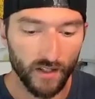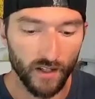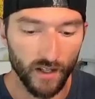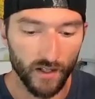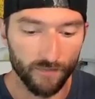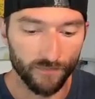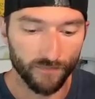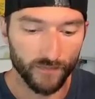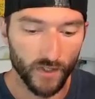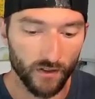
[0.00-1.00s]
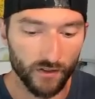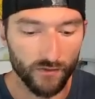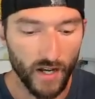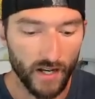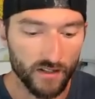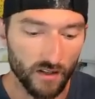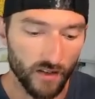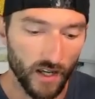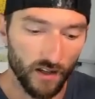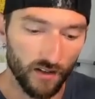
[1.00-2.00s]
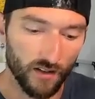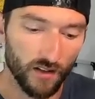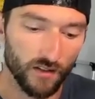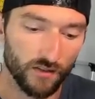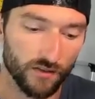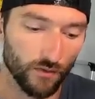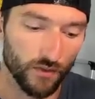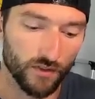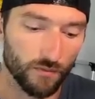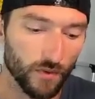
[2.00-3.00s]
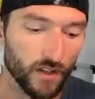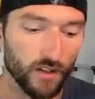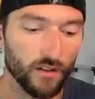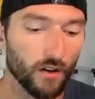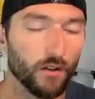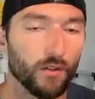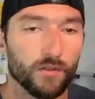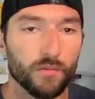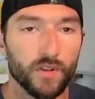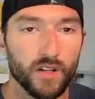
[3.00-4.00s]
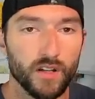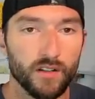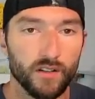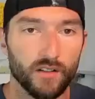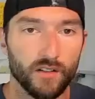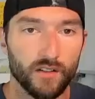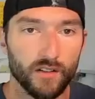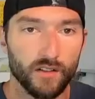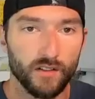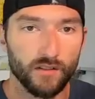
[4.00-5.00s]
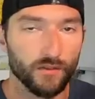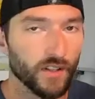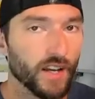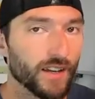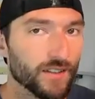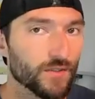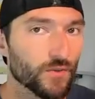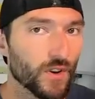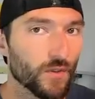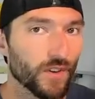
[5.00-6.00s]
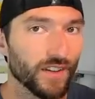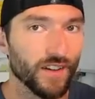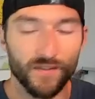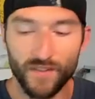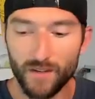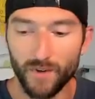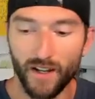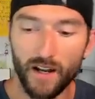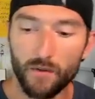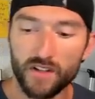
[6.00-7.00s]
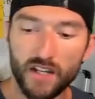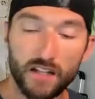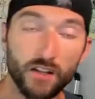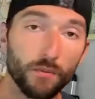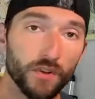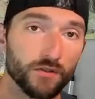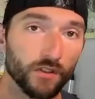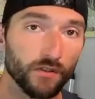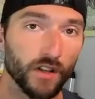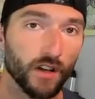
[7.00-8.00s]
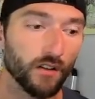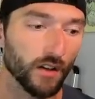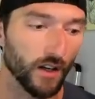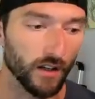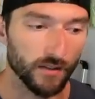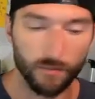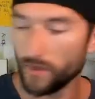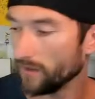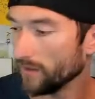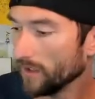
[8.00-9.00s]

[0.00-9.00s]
Um, Curse of Dragon's okay. Swords is pretty good. Dark Hole is pretty good. Raigeki's the one I wanted there. But anyways, guys, hope you enjoyed the video. Uh, it's been